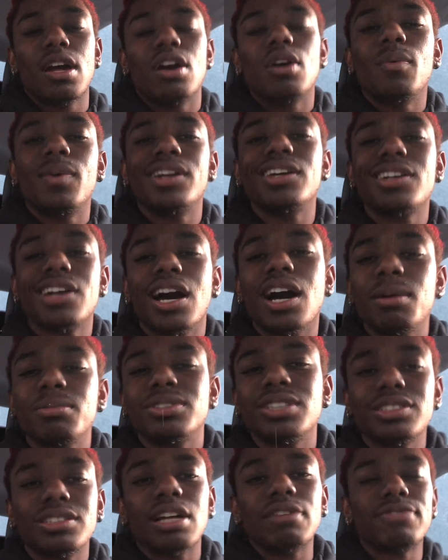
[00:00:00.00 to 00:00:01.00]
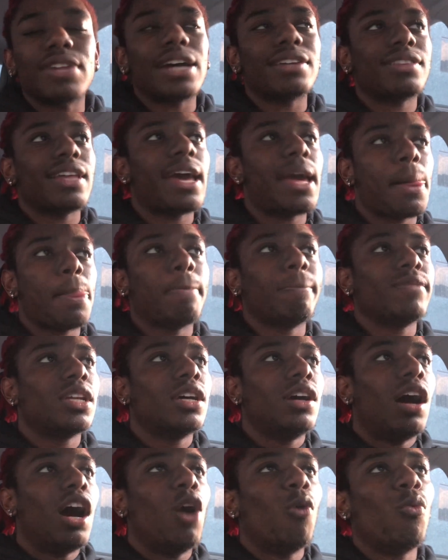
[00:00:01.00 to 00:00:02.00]
when it comes to stuff like that,
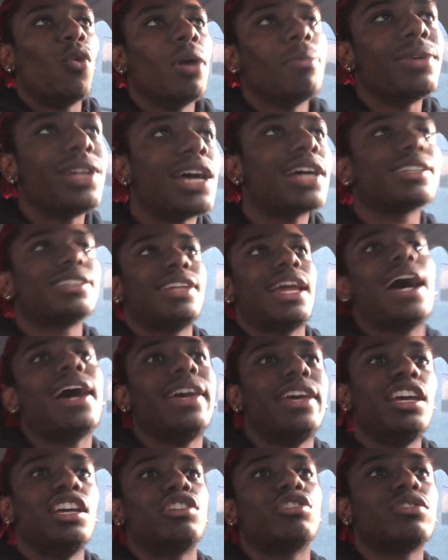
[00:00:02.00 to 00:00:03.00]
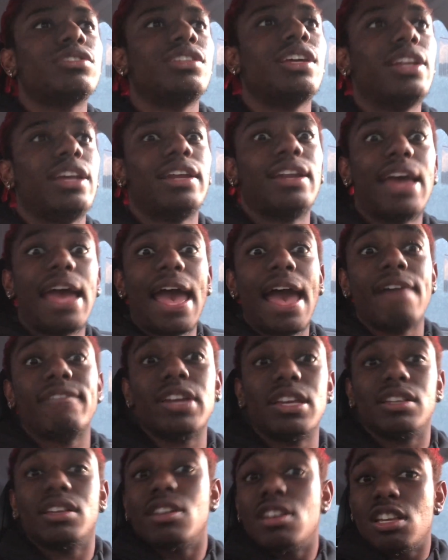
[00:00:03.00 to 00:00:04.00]
a woman that's not interested in
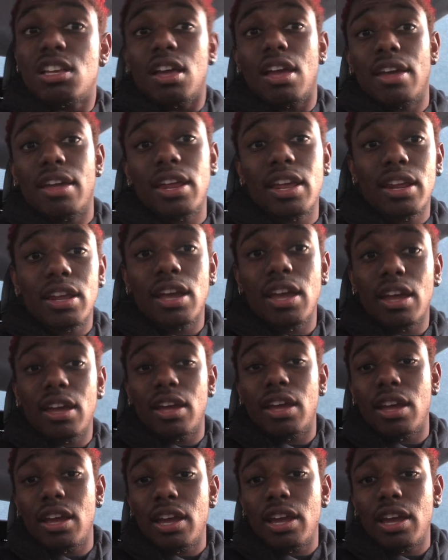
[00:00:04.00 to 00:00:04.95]
having and, and, and,